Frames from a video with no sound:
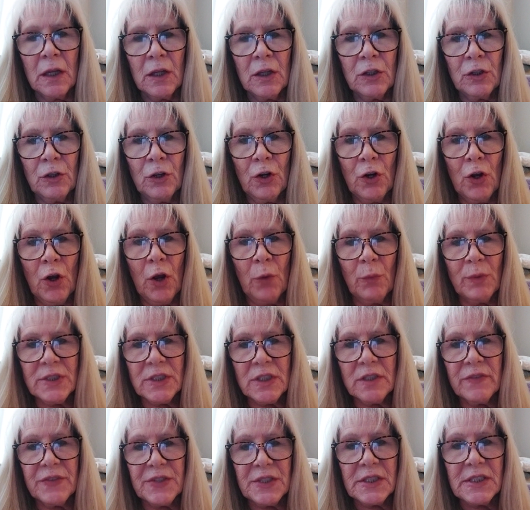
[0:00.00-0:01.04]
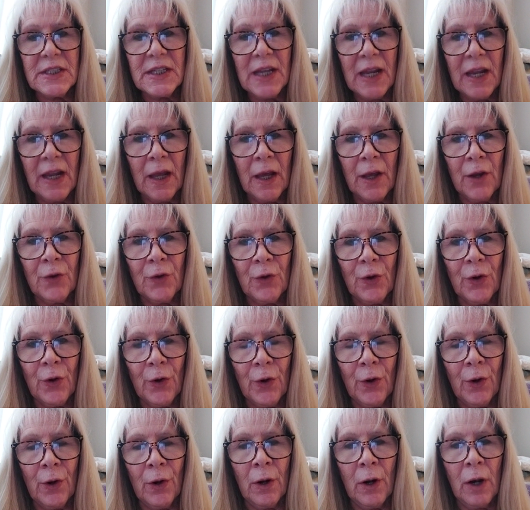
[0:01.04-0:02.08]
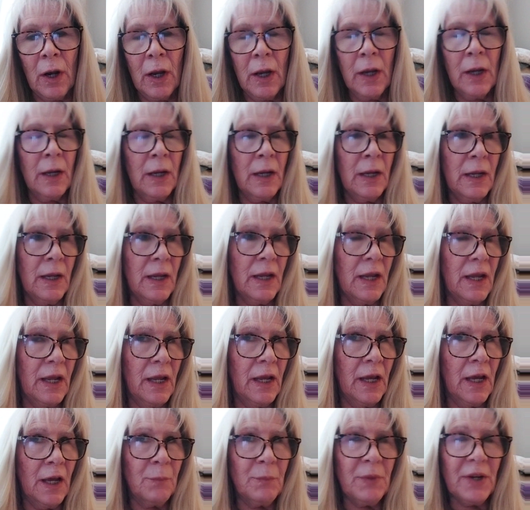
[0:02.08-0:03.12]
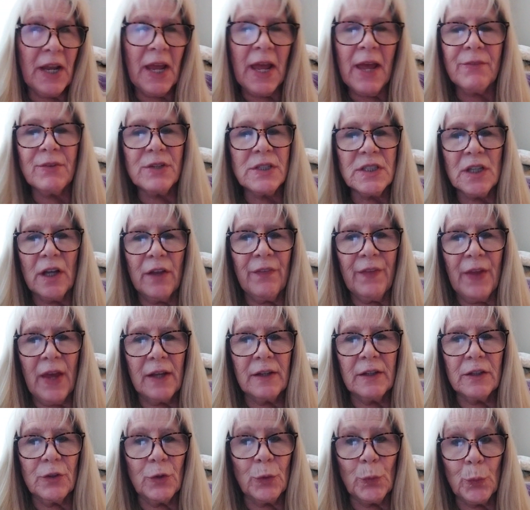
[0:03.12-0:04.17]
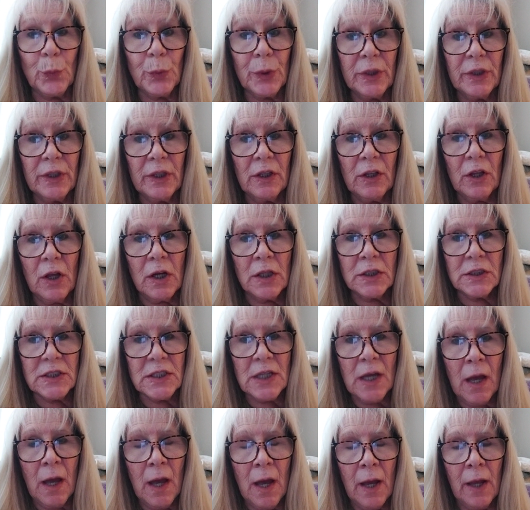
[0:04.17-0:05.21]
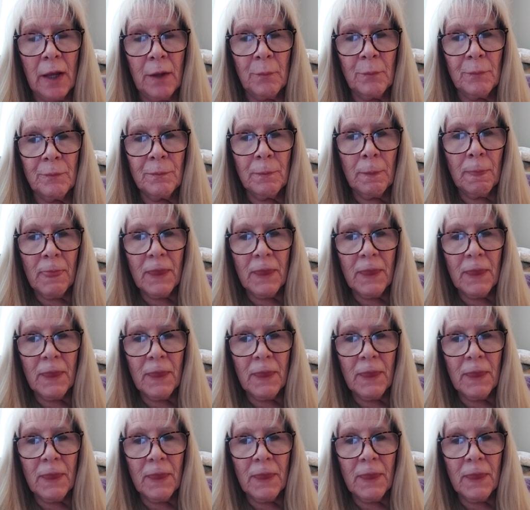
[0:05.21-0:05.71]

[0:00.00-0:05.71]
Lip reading: You know, I went to the tanner, but I haven't done that in a really long time.